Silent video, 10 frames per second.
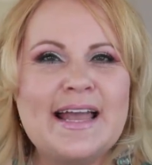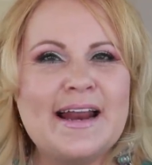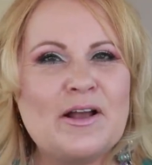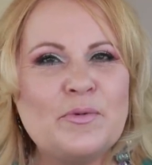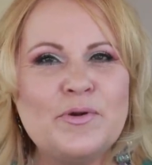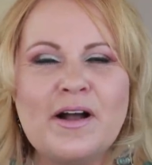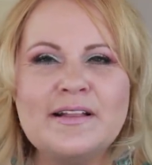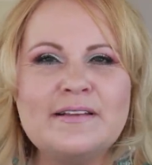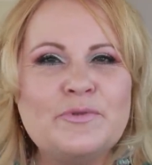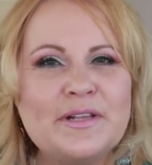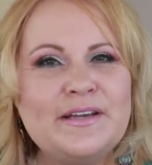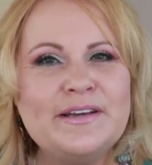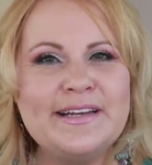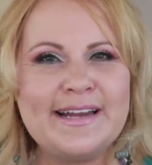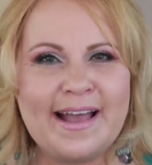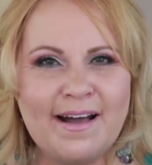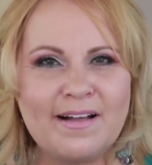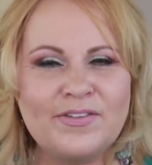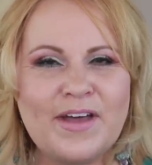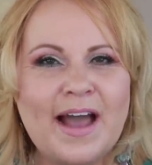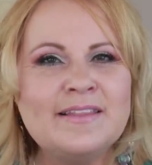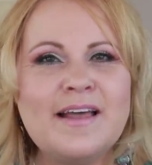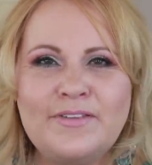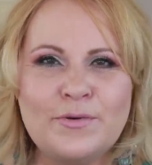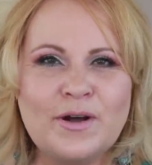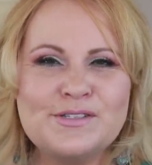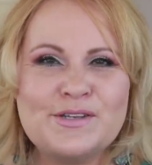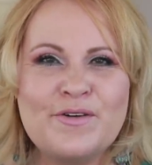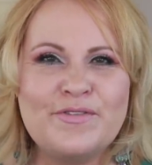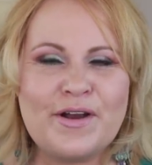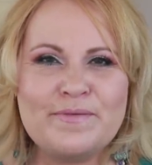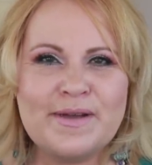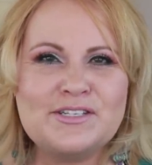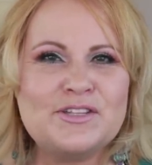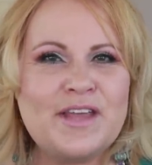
And I hope you're all in really good health. I love you all so very much.